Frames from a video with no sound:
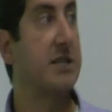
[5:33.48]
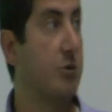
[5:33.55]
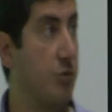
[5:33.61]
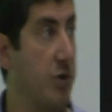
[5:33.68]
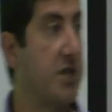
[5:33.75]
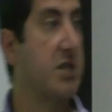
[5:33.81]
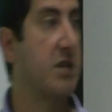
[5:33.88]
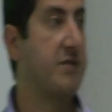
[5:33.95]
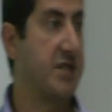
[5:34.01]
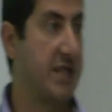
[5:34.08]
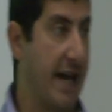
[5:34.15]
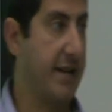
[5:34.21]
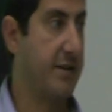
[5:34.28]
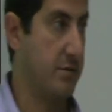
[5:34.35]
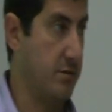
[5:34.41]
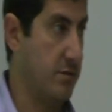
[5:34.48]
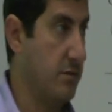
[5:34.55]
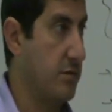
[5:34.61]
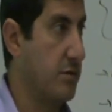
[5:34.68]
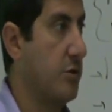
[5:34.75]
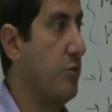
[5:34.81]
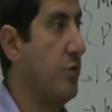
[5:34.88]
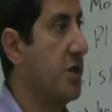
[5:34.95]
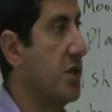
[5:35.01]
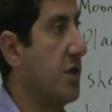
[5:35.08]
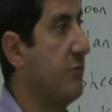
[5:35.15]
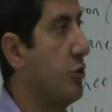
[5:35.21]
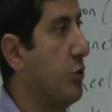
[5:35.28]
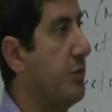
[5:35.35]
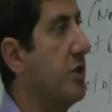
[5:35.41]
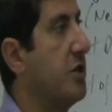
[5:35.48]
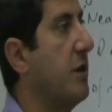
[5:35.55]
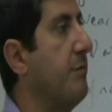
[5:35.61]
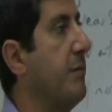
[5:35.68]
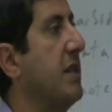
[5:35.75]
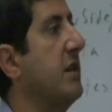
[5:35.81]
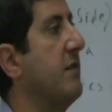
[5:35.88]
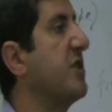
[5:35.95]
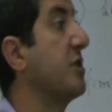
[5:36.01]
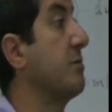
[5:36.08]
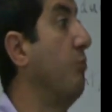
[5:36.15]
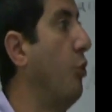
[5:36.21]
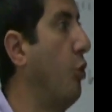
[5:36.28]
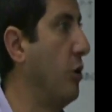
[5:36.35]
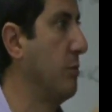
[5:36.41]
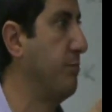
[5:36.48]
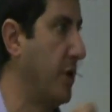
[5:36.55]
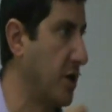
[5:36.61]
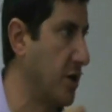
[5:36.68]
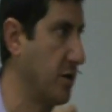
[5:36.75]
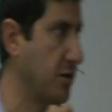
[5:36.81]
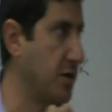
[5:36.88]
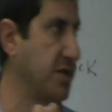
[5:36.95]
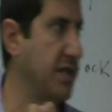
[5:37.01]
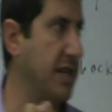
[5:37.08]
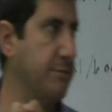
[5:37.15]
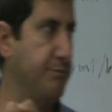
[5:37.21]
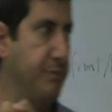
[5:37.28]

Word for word: the rings of Saturn. The rings of Jupiter are made of small particles, not